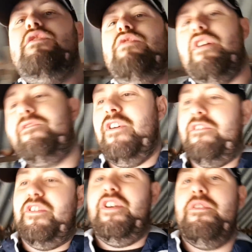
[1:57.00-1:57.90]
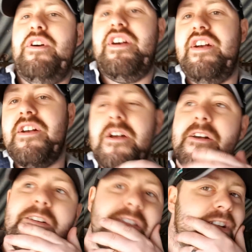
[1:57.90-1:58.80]
without further ado,
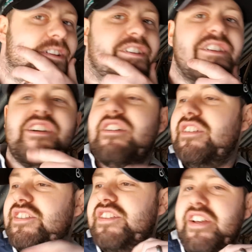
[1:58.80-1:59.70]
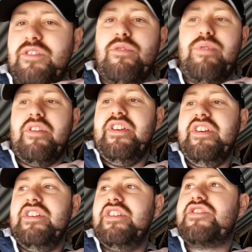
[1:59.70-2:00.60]
let's set you up on
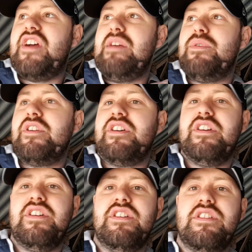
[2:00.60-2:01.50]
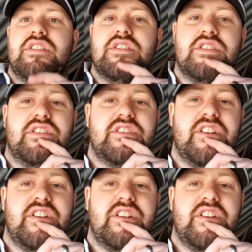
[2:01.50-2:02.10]
the tripod and let's